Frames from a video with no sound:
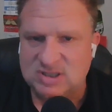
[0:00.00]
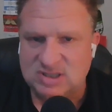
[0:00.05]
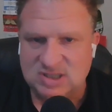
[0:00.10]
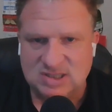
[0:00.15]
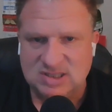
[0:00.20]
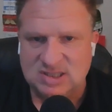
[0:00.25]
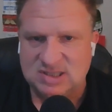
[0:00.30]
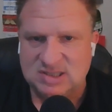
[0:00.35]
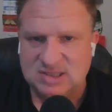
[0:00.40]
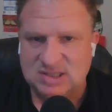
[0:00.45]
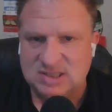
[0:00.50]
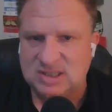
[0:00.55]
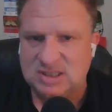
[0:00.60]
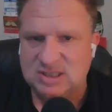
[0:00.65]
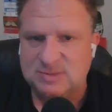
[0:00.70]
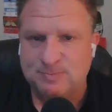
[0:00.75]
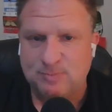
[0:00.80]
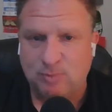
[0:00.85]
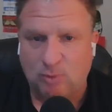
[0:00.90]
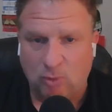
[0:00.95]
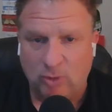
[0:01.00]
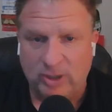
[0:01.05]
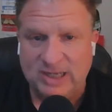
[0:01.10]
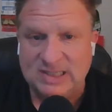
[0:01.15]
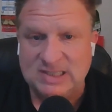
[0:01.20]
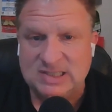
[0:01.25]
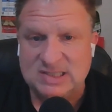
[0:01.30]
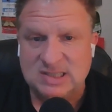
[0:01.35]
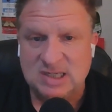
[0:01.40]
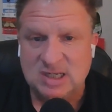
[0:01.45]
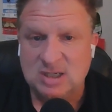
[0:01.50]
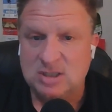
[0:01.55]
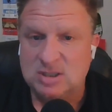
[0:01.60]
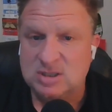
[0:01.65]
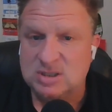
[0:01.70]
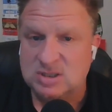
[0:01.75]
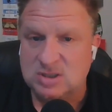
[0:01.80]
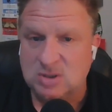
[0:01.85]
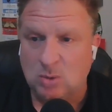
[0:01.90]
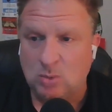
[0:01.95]
statistic is points
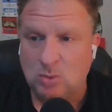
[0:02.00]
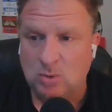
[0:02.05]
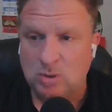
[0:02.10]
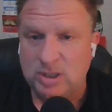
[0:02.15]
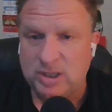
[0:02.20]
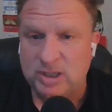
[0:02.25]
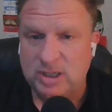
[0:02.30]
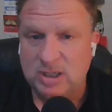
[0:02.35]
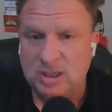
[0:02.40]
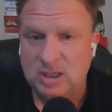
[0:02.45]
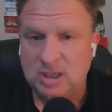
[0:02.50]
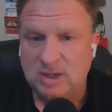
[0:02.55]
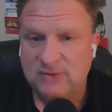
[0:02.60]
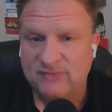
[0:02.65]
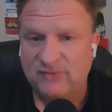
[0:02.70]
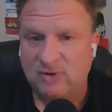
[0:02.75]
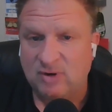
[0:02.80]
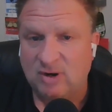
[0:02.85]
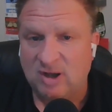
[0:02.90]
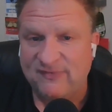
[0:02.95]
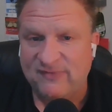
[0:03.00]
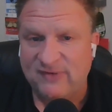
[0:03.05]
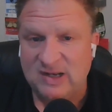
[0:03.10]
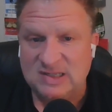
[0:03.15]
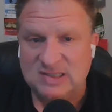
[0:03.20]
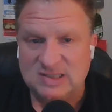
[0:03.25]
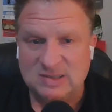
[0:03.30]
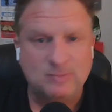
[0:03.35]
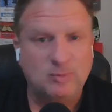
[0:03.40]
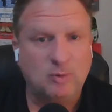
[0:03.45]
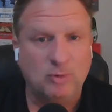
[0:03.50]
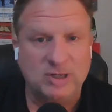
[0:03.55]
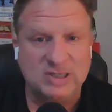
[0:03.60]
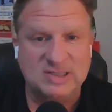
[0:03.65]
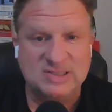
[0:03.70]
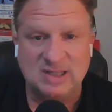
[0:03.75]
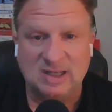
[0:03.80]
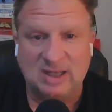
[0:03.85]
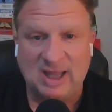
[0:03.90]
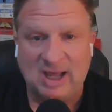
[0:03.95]
scored for offense and
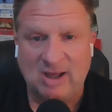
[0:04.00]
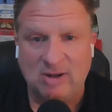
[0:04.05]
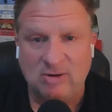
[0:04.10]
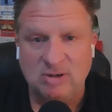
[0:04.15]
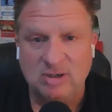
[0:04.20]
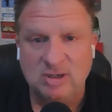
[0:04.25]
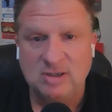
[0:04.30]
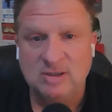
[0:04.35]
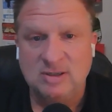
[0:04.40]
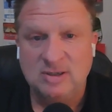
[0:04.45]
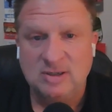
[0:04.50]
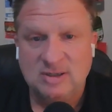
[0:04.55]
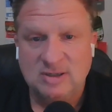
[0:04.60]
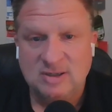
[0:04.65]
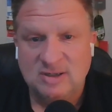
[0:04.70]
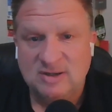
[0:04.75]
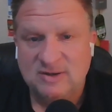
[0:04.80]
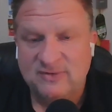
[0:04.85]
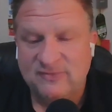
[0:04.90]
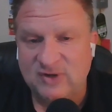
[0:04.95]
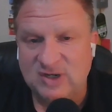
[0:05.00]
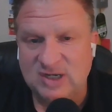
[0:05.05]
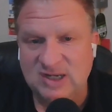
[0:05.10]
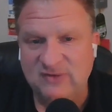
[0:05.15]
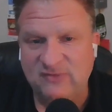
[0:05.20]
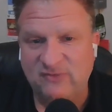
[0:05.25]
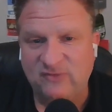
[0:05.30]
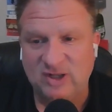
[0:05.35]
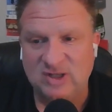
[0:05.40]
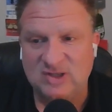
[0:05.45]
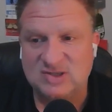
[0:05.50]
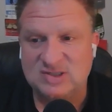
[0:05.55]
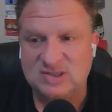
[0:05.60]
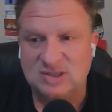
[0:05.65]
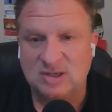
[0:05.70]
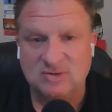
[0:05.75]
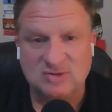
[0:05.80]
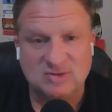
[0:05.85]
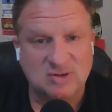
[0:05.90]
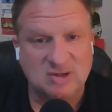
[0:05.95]
points allowed for defense.
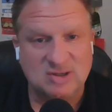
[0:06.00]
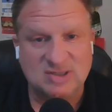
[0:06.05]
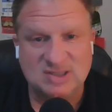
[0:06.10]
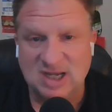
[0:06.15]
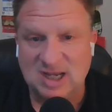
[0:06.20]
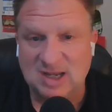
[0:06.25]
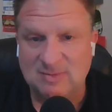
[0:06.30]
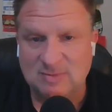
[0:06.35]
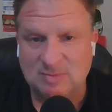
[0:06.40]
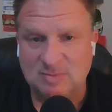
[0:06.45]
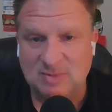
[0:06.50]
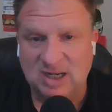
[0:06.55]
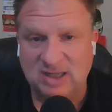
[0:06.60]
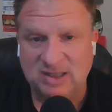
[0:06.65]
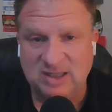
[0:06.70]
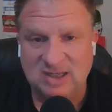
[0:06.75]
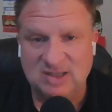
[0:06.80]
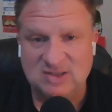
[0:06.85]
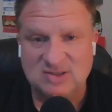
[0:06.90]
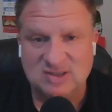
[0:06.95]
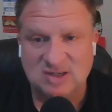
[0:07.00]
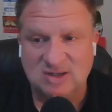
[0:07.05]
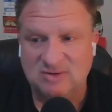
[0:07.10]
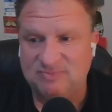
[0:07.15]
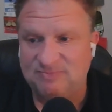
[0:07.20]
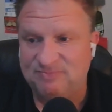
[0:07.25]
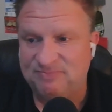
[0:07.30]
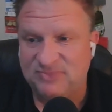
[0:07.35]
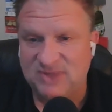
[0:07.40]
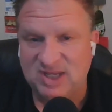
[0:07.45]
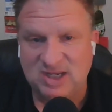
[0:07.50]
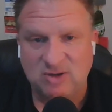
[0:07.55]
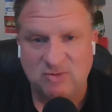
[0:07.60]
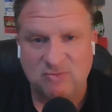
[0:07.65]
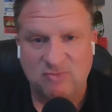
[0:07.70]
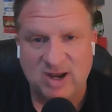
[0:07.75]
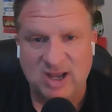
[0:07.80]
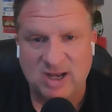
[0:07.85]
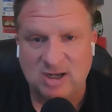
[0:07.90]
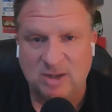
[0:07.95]
So as long as they kept them out of the end zone, they could
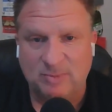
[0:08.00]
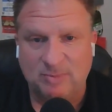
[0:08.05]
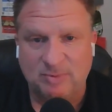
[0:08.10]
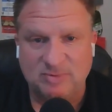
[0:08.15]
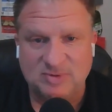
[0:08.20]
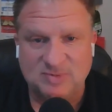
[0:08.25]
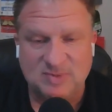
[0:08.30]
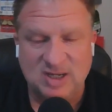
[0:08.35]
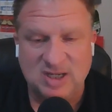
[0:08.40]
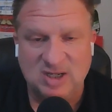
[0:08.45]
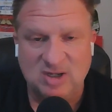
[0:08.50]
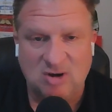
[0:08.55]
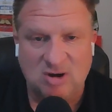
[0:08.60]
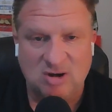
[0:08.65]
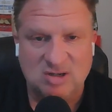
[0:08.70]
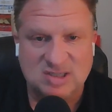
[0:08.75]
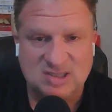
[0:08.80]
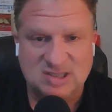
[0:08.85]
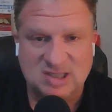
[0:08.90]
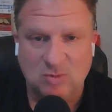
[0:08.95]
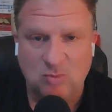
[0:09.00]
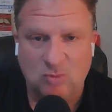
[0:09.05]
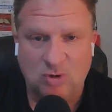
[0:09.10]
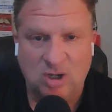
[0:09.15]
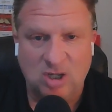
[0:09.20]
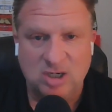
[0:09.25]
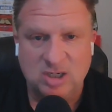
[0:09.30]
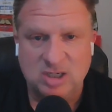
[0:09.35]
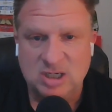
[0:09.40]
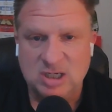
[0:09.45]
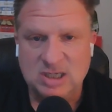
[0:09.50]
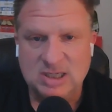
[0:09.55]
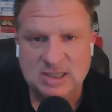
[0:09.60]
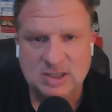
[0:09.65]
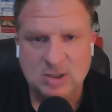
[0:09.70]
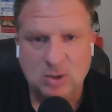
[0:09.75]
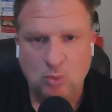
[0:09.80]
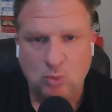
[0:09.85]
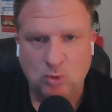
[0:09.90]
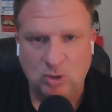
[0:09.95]
rack up as many yards as they want.
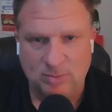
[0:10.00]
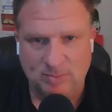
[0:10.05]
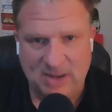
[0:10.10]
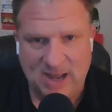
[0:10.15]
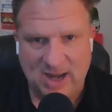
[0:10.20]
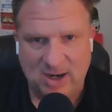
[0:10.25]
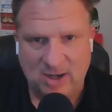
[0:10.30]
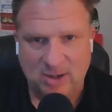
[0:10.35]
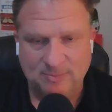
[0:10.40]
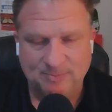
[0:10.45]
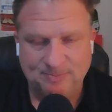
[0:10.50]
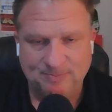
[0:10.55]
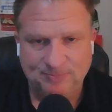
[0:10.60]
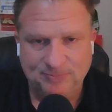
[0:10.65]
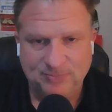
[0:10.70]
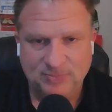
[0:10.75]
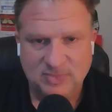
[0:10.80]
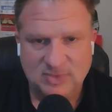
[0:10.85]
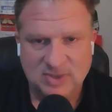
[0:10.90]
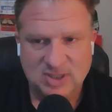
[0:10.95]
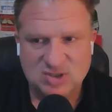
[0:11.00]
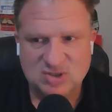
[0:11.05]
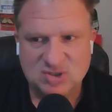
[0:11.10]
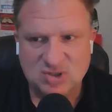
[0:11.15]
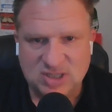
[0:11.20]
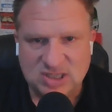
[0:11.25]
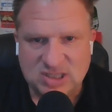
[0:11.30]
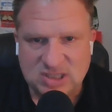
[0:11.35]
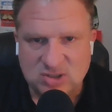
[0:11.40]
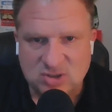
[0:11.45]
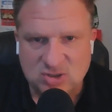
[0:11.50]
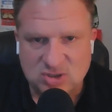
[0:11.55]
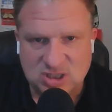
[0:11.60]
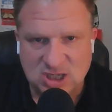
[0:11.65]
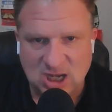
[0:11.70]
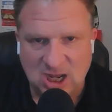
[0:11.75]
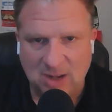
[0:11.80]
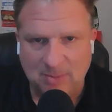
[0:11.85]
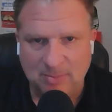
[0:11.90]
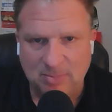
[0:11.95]
Wouldn't matter. So they did their
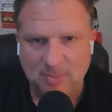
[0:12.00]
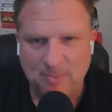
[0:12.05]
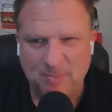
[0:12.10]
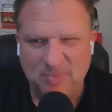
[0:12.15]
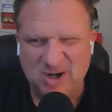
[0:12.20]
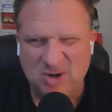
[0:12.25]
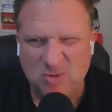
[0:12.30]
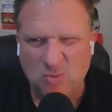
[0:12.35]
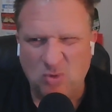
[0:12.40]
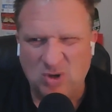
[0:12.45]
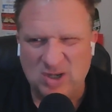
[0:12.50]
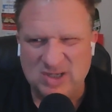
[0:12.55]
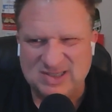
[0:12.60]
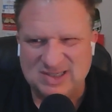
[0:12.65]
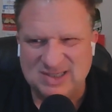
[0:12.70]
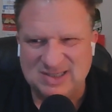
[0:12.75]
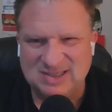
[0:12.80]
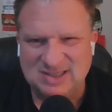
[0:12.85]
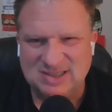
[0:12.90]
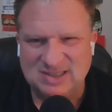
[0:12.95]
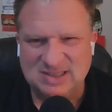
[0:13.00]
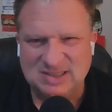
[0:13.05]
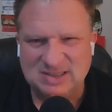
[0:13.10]
job, but it wasn't